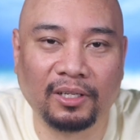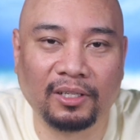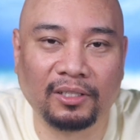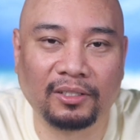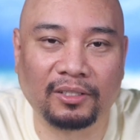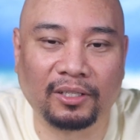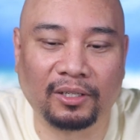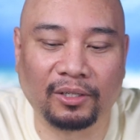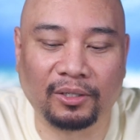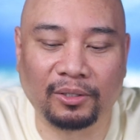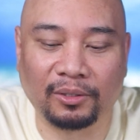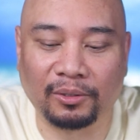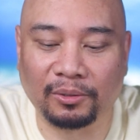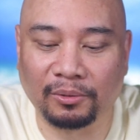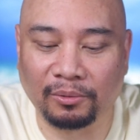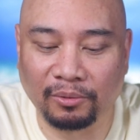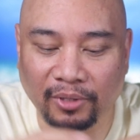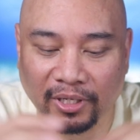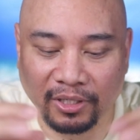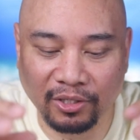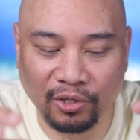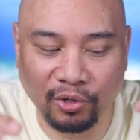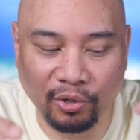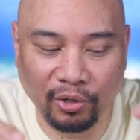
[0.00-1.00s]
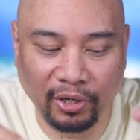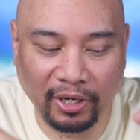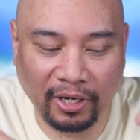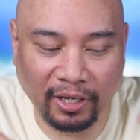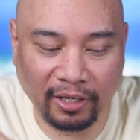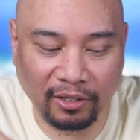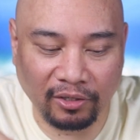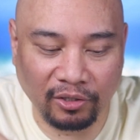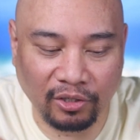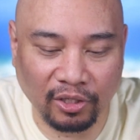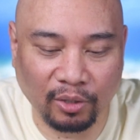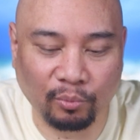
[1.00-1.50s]
So let's go ahead
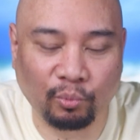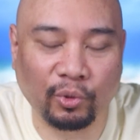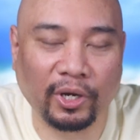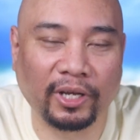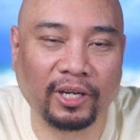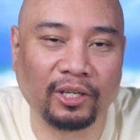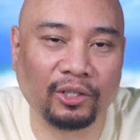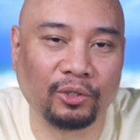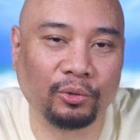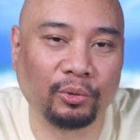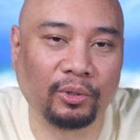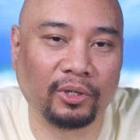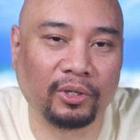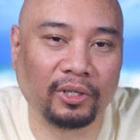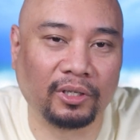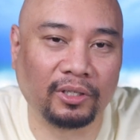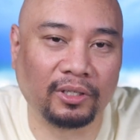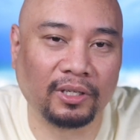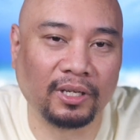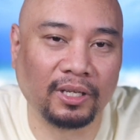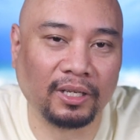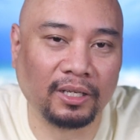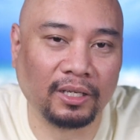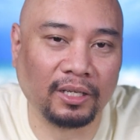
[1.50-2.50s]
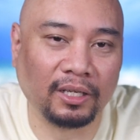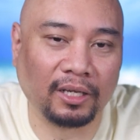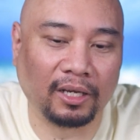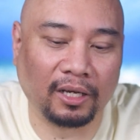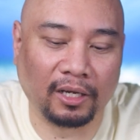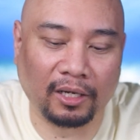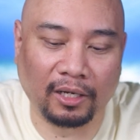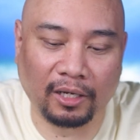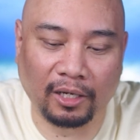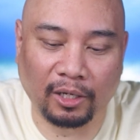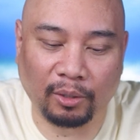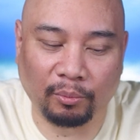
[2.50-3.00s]
and jump right into it and
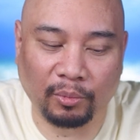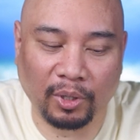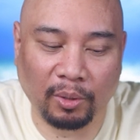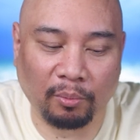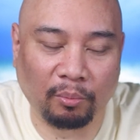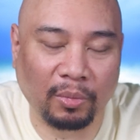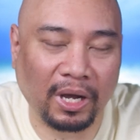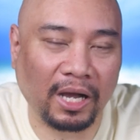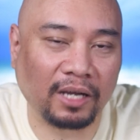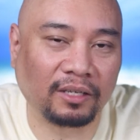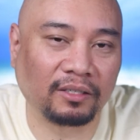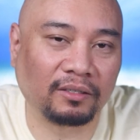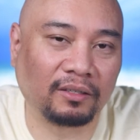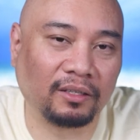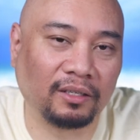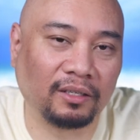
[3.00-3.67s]
unbox